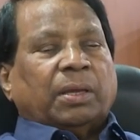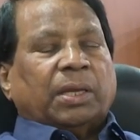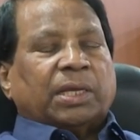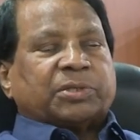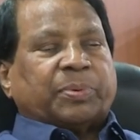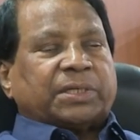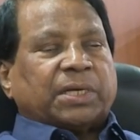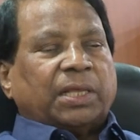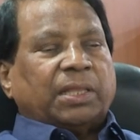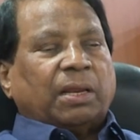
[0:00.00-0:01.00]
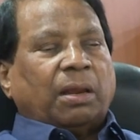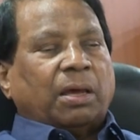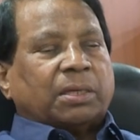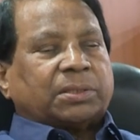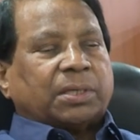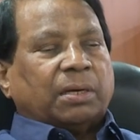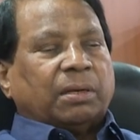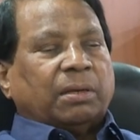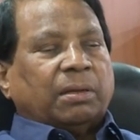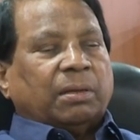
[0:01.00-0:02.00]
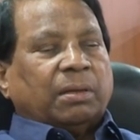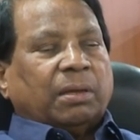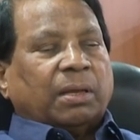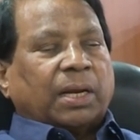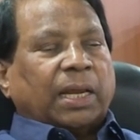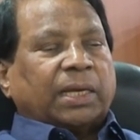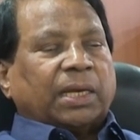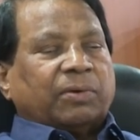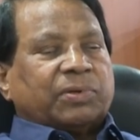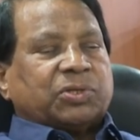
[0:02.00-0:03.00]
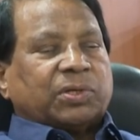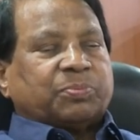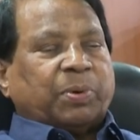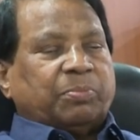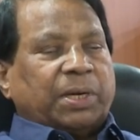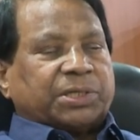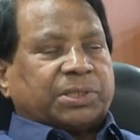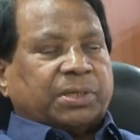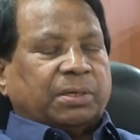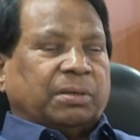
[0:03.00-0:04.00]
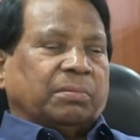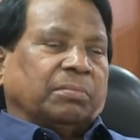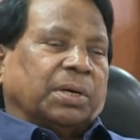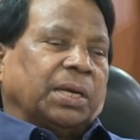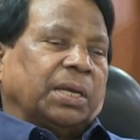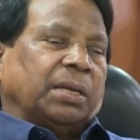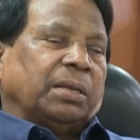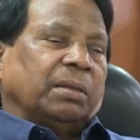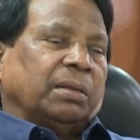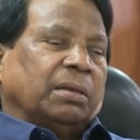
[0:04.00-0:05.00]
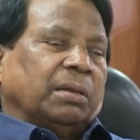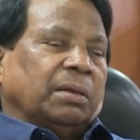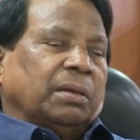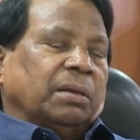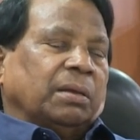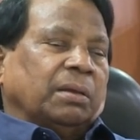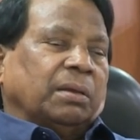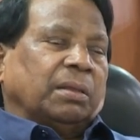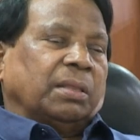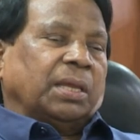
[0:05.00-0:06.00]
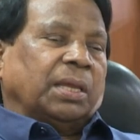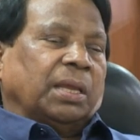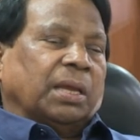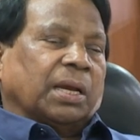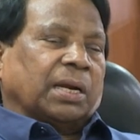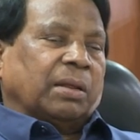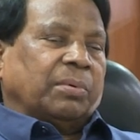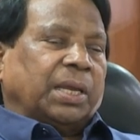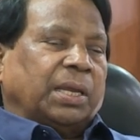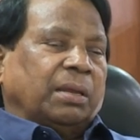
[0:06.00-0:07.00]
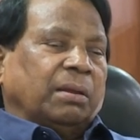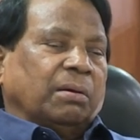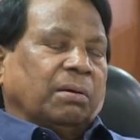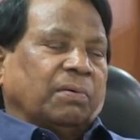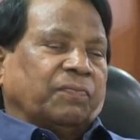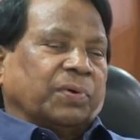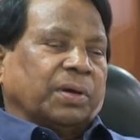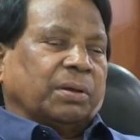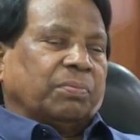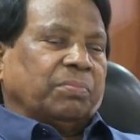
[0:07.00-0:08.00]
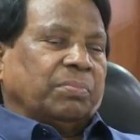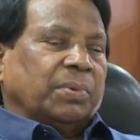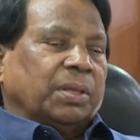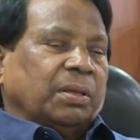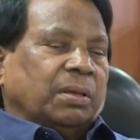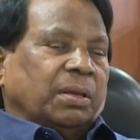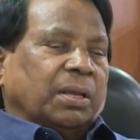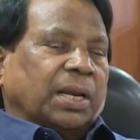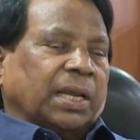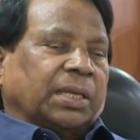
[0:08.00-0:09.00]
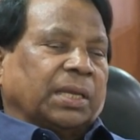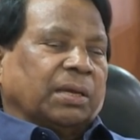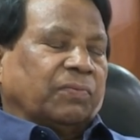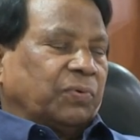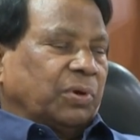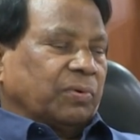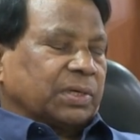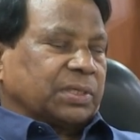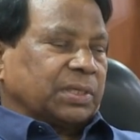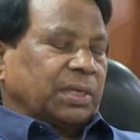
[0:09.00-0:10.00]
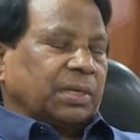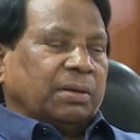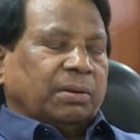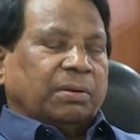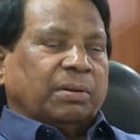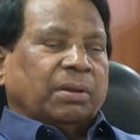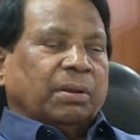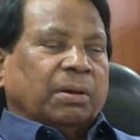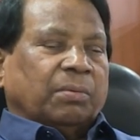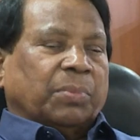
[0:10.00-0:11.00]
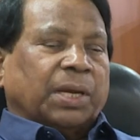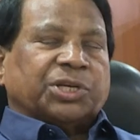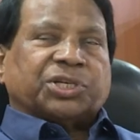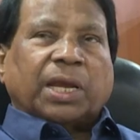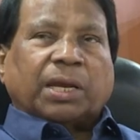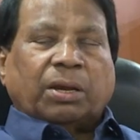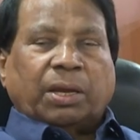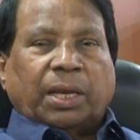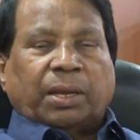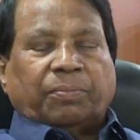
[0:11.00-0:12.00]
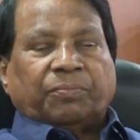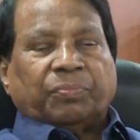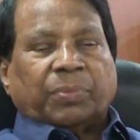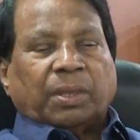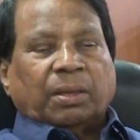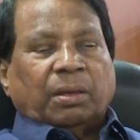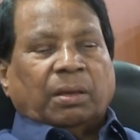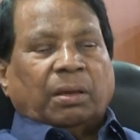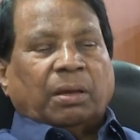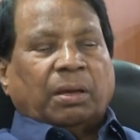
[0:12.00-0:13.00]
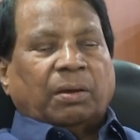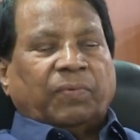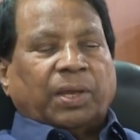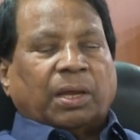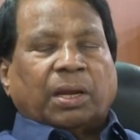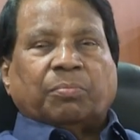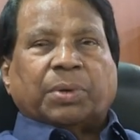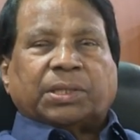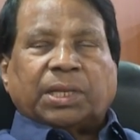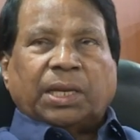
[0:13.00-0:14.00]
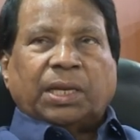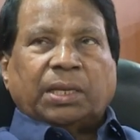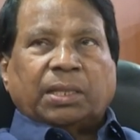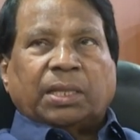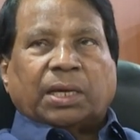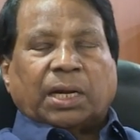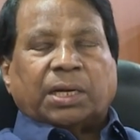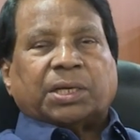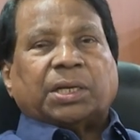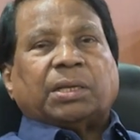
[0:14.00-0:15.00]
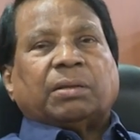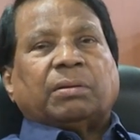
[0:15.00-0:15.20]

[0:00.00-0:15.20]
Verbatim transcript: Especially the last ranking which was published by uh, the Academy of uh, Ranking of University by Shanghai. Uh, we are number three in the country,